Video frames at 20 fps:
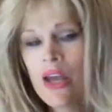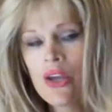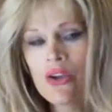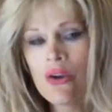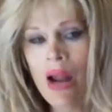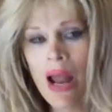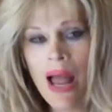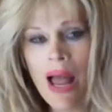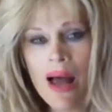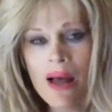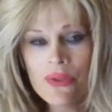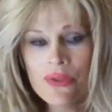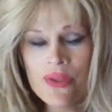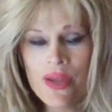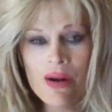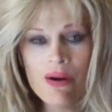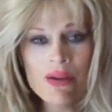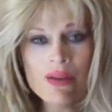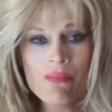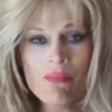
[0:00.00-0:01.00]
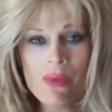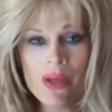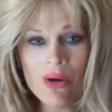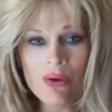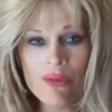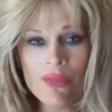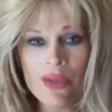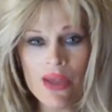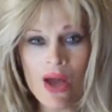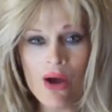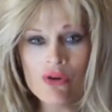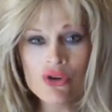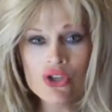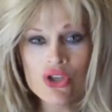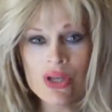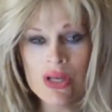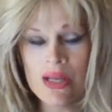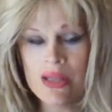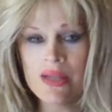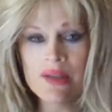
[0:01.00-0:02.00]
You're out there in the middle of the
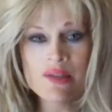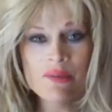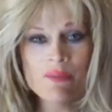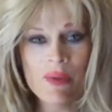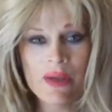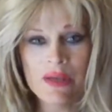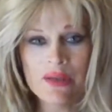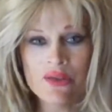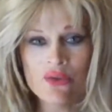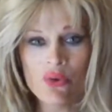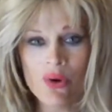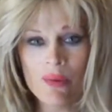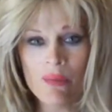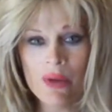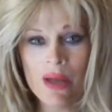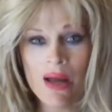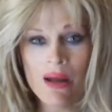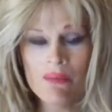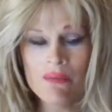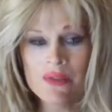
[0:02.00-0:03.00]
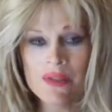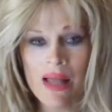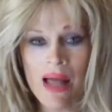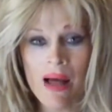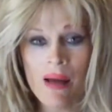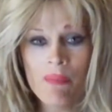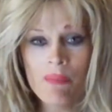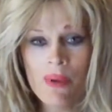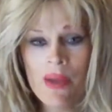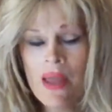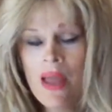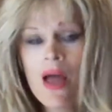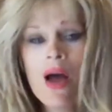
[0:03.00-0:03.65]
ocean and this big storm comes up.